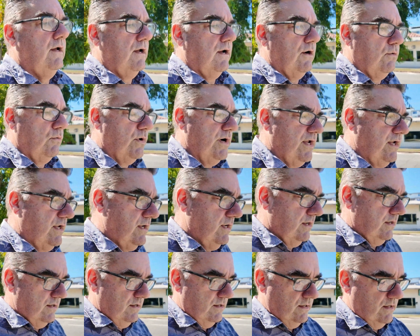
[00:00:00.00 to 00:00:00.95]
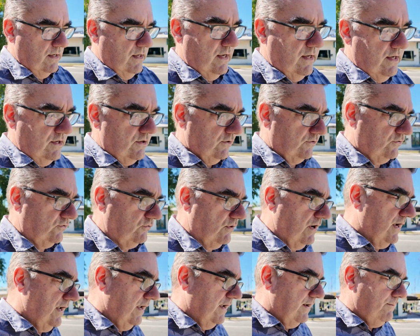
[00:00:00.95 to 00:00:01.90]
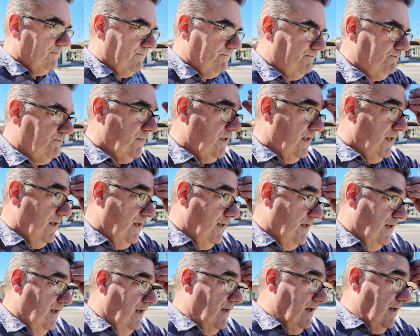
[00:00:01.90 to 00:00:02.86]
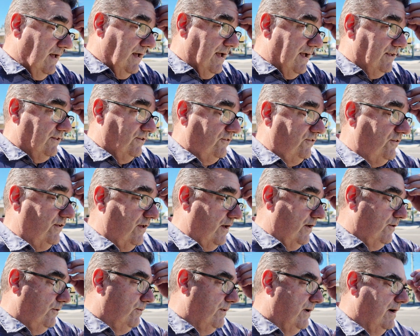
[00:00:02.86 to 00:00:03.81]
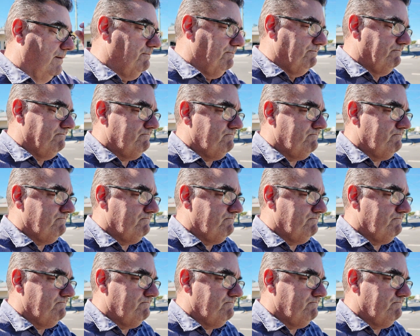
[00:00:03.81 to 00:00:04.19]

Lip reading: a week in Australia, and so